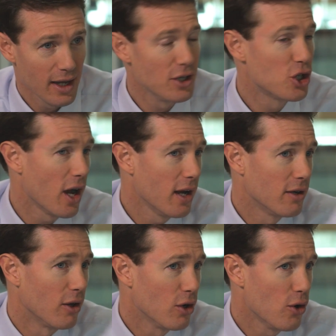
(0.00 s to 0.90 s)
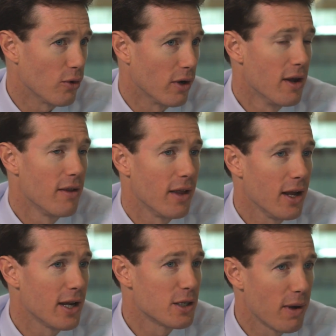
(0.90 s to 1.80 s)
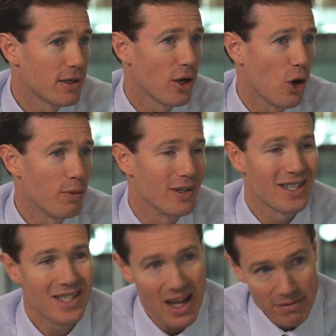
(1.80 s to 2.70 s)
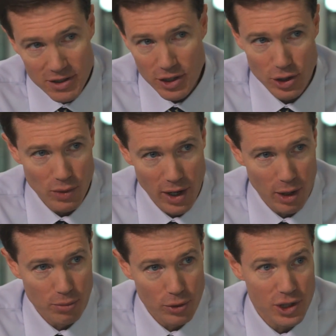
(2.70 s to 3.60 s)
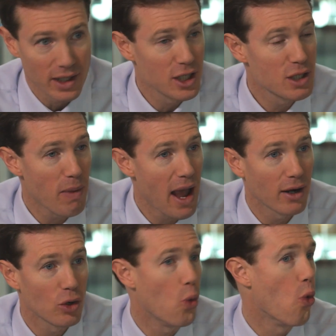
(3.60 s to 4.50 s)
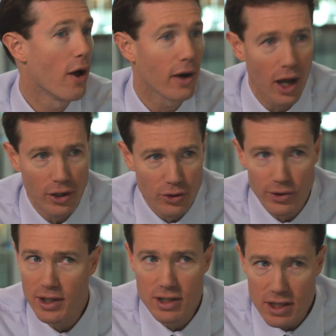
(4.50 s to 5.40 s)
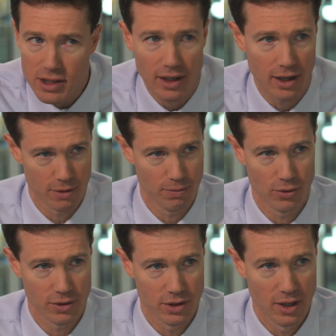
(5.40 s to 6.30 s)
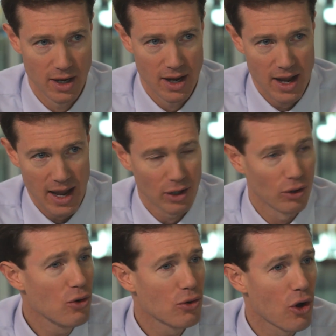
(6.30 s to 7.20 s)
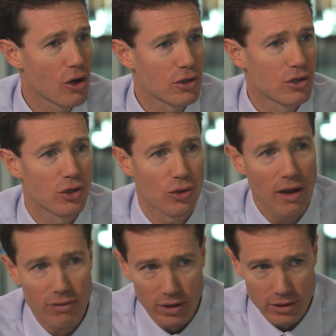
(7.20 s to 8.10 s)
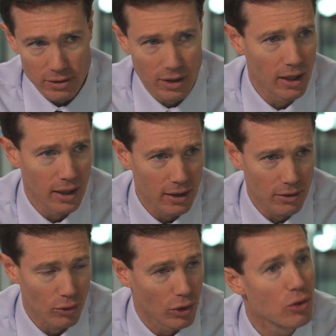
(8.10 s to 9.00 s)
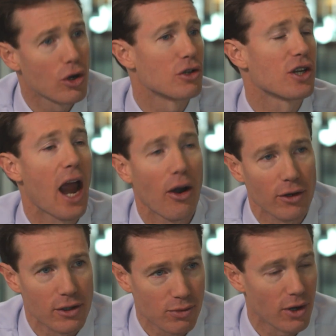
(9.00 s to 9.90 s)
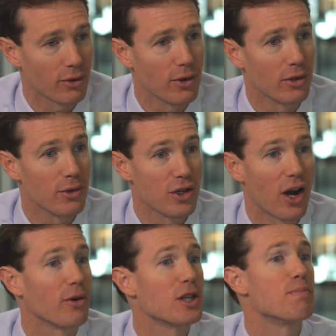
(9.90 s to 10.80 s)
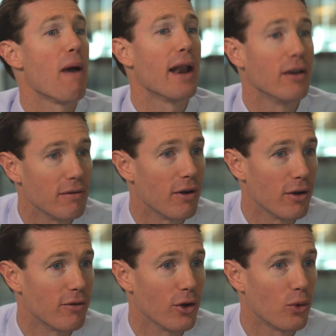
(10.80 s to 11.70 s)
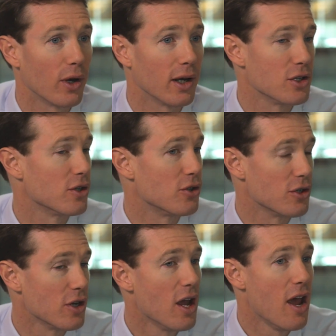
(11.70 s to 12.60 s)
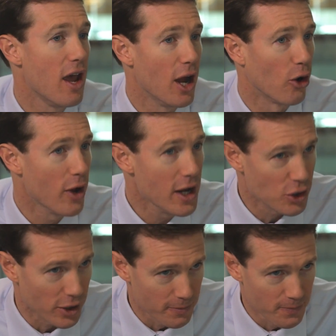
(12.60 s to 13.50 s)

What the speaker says: In China alone, they expect to open 70 new airports and expand 100 existing airports. And low-cost or low-cost carriers rather in the region are expanding very, very quickly, such as Air Asia.